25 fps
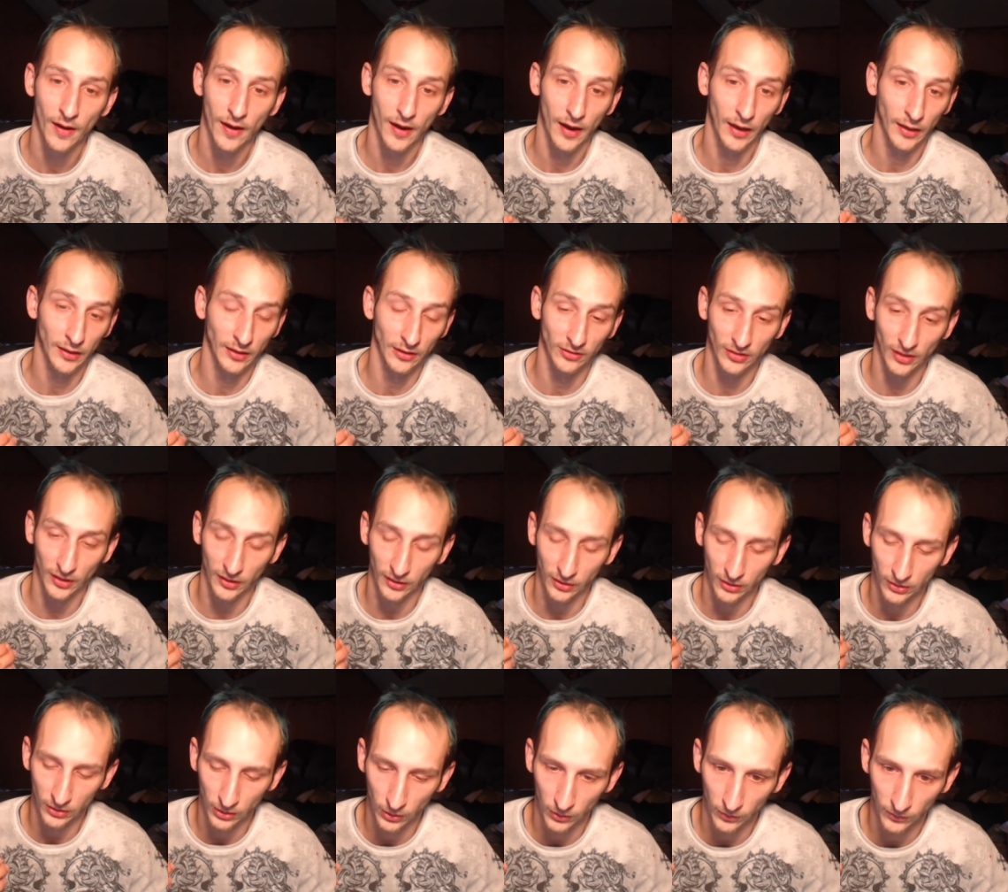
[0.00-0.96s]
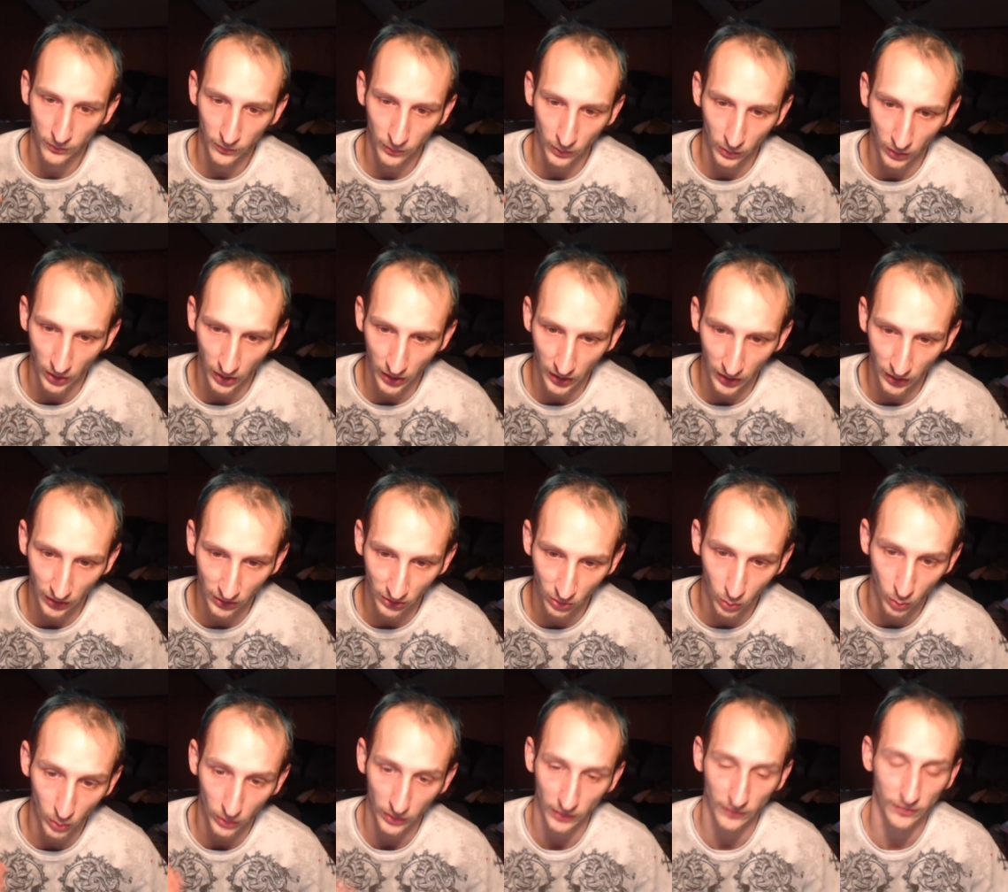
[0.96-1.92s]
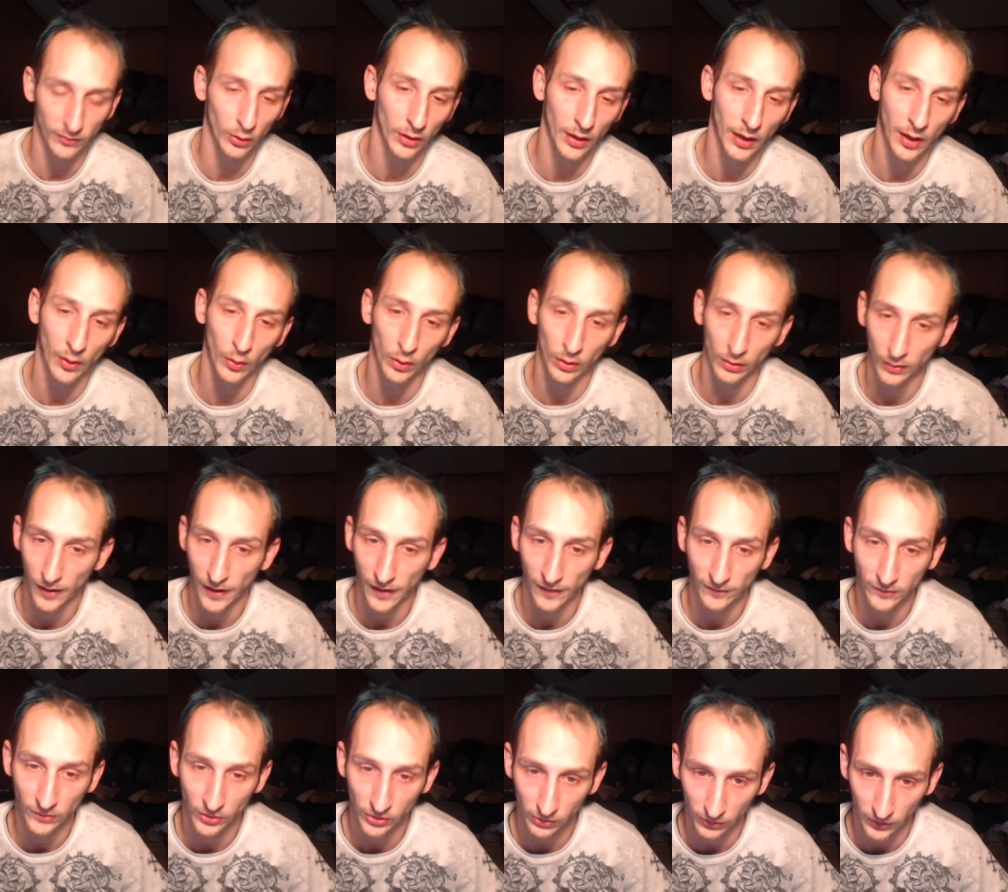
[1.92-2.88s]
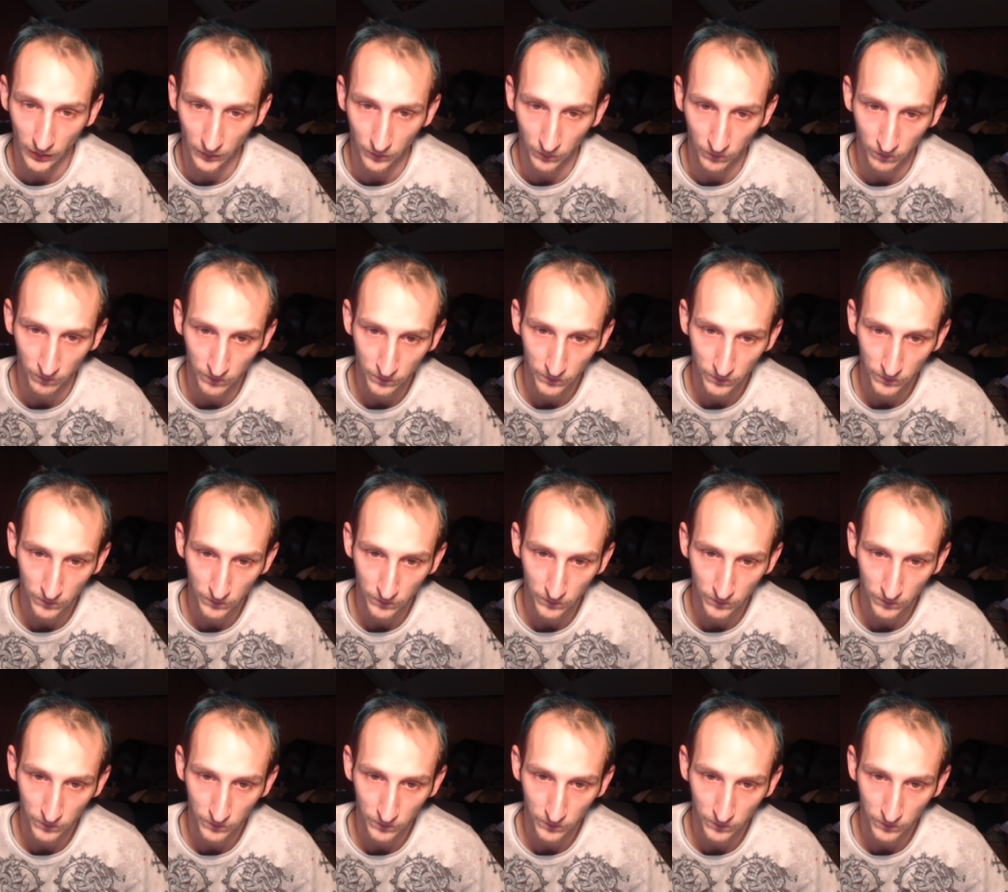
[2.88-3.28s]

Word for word: i decided to go for a 24 hour live stream